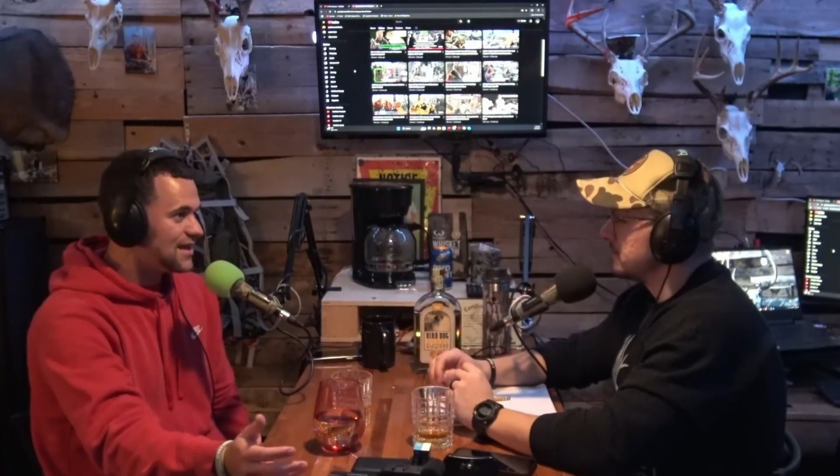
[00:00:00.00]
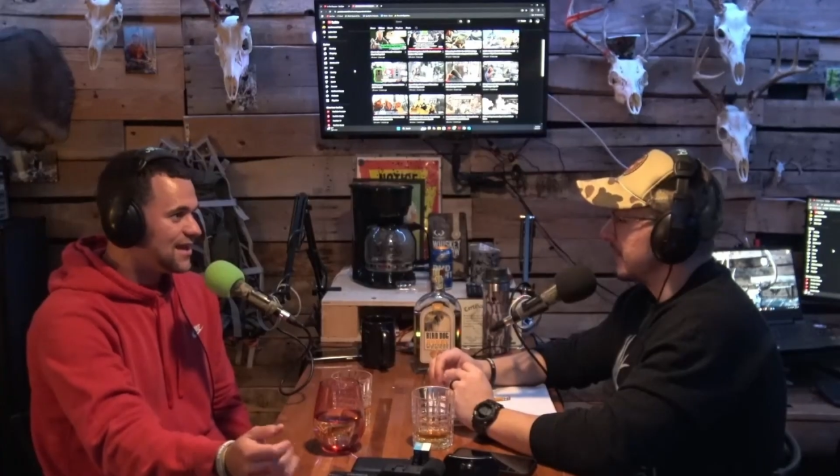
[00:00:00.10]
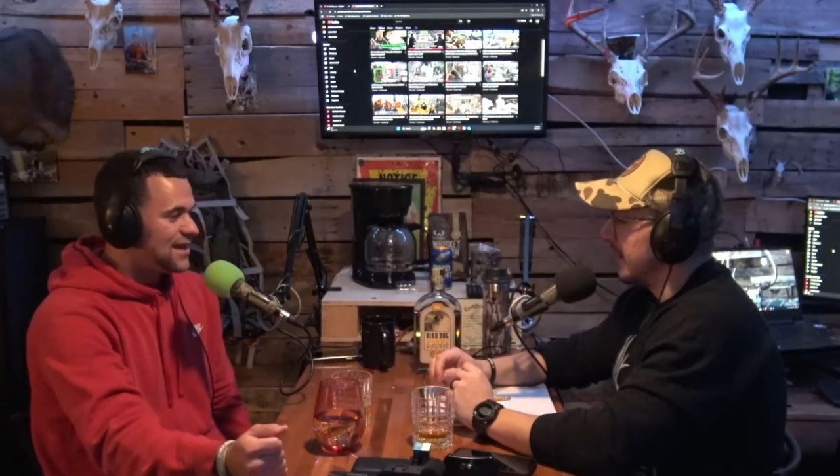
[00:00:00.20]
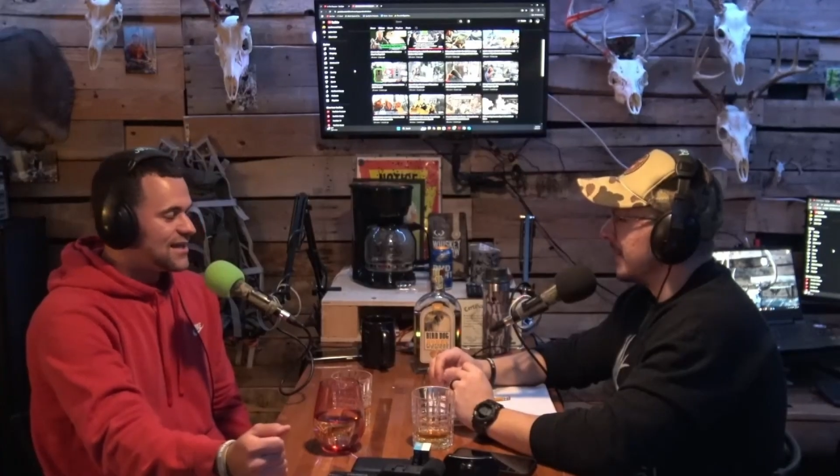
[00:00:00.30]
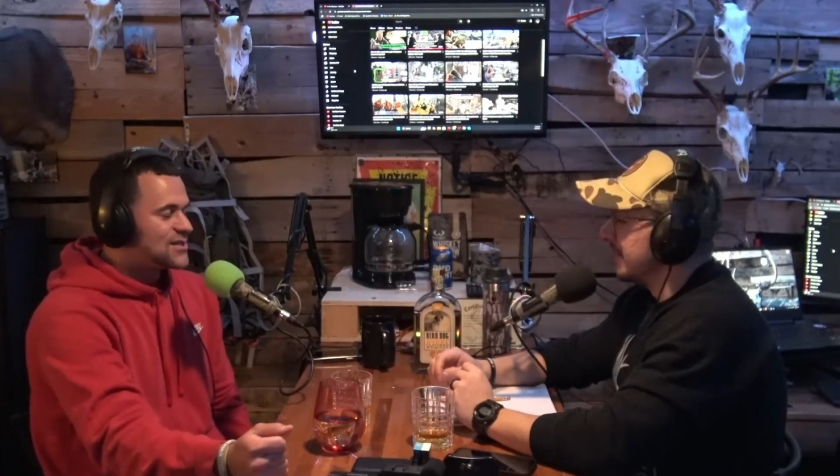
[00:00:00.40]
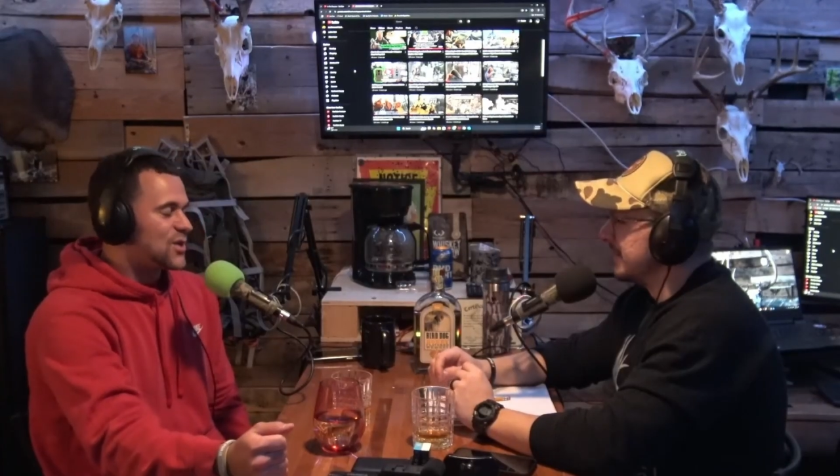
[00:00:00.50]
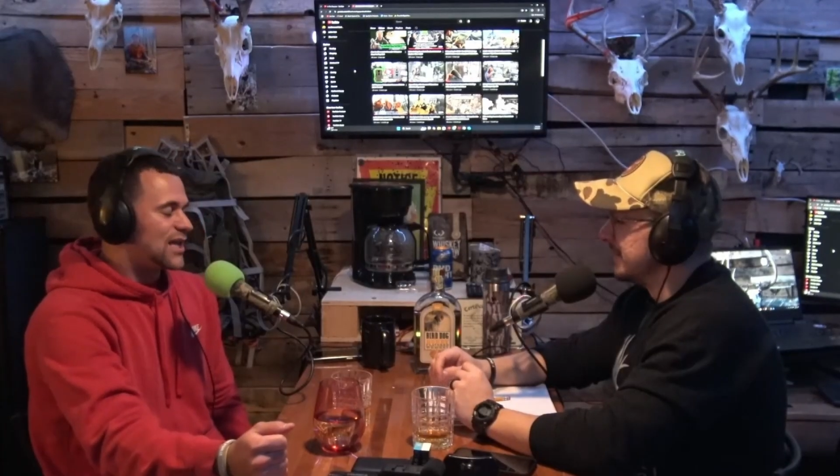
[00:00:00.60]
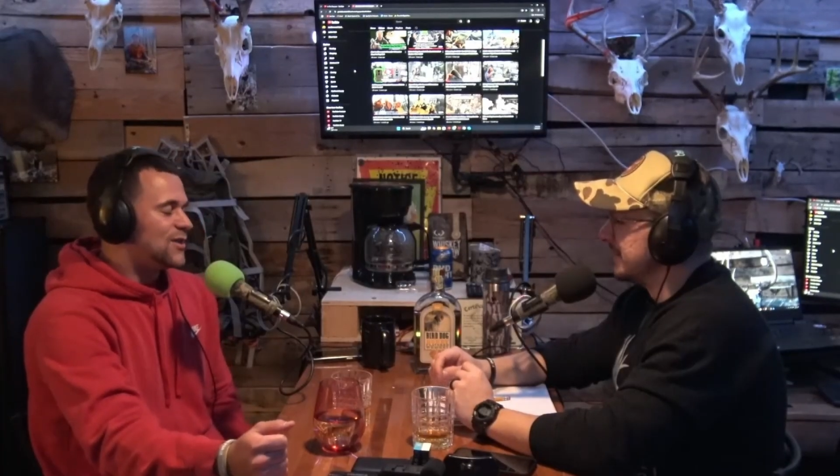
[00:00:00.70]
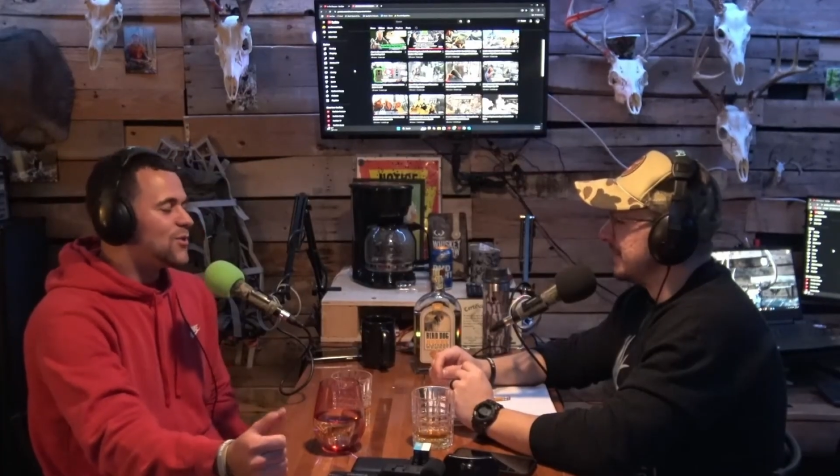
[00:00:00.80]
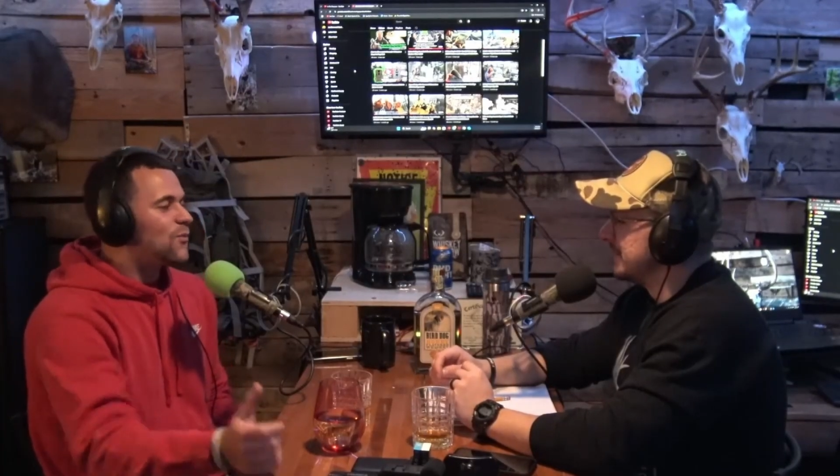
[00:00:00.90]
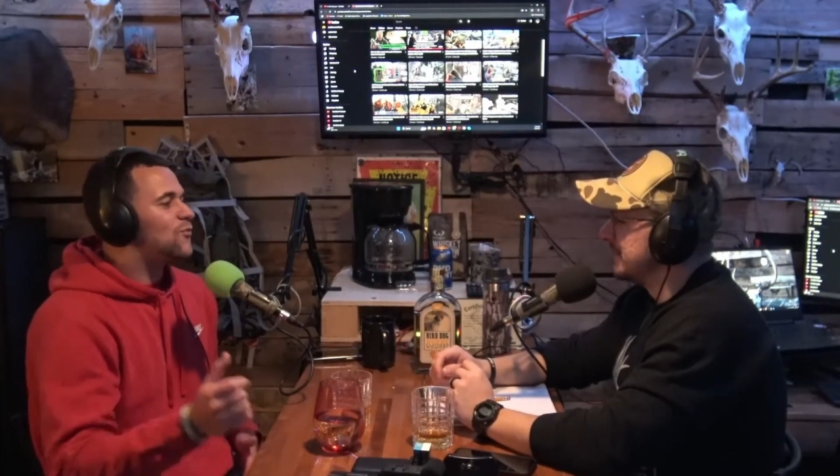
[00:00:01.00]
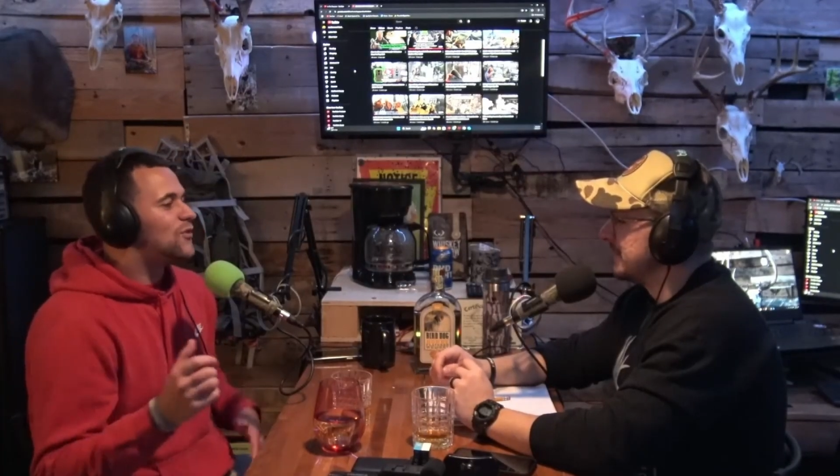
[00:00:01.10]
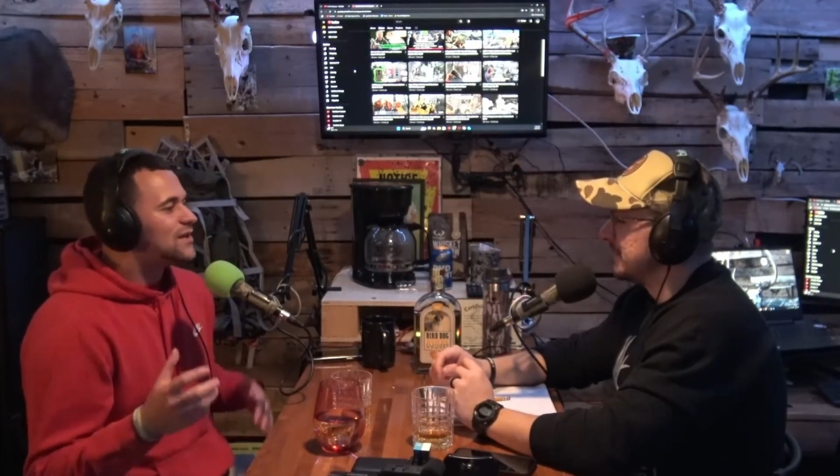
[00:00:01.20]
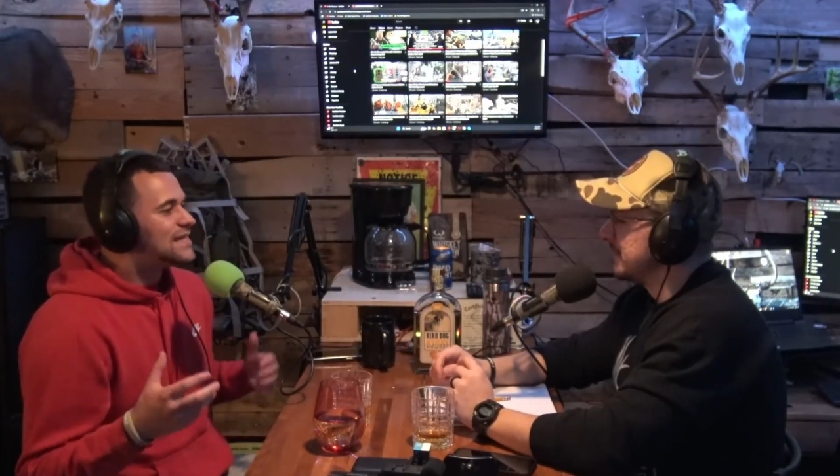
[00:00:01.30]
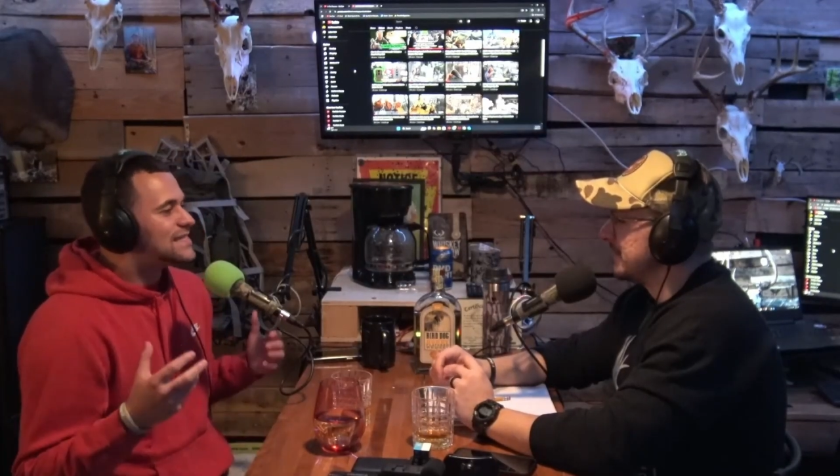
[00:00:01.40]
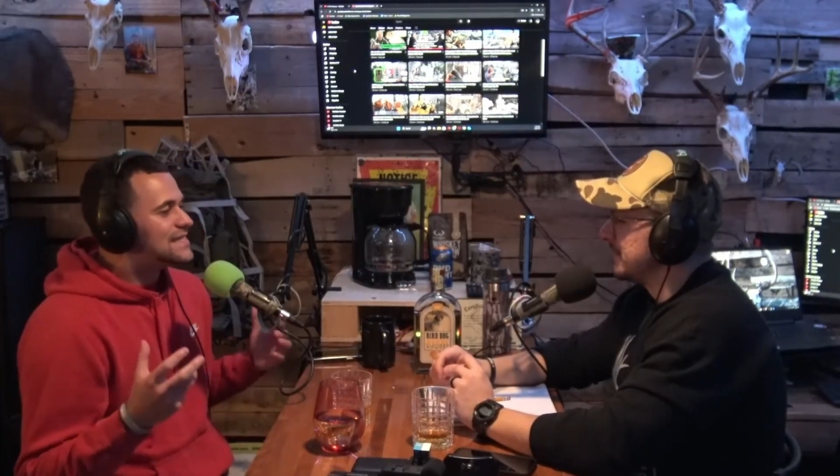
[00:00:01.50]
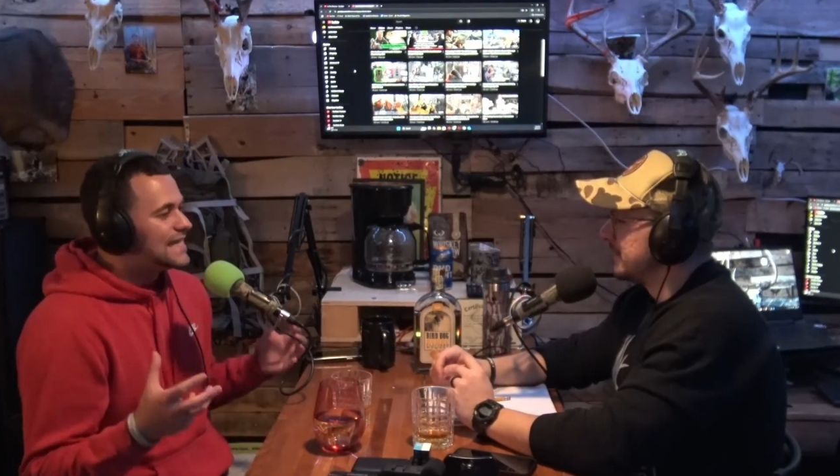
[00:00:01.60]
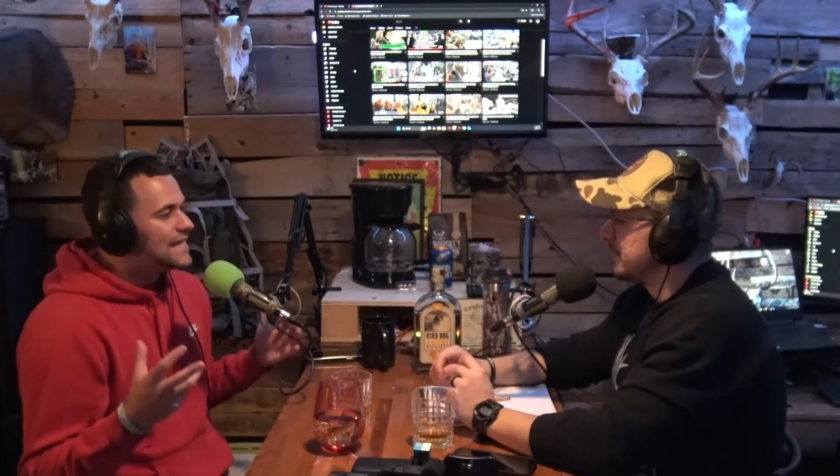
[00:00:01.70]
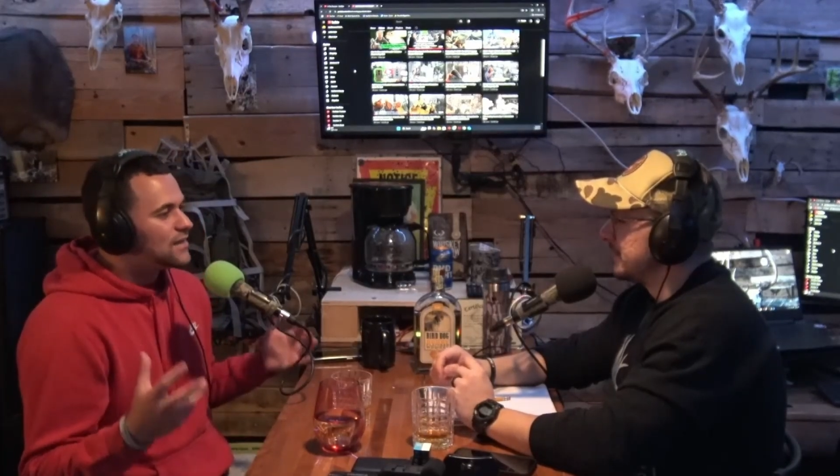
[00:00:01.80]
Yeah. So you don't really see